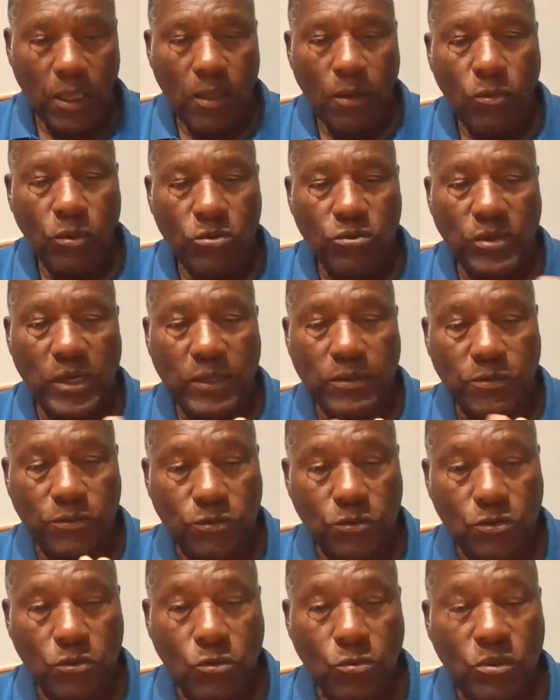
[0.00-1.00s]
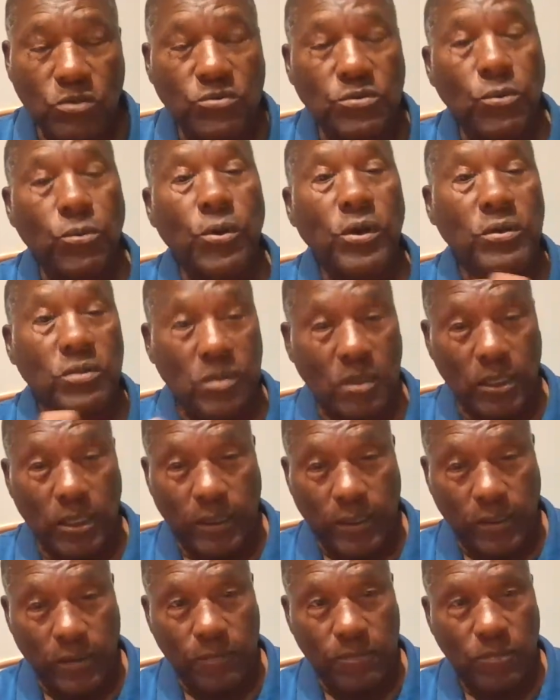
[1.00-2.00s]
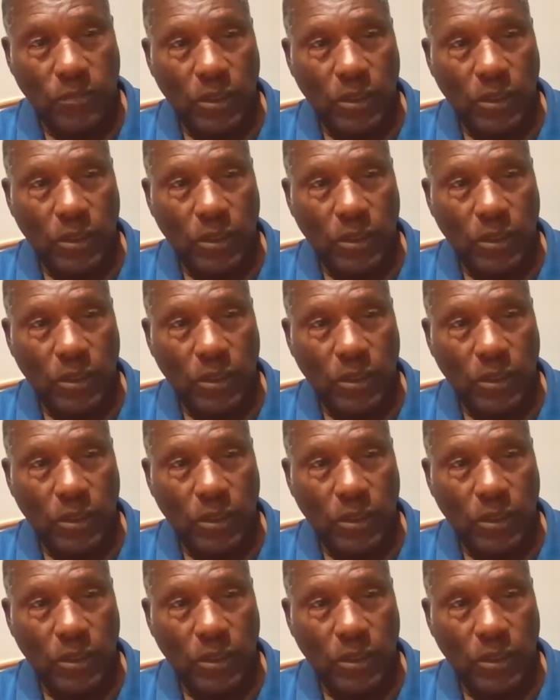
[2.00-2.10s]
What you had to do was to work the land.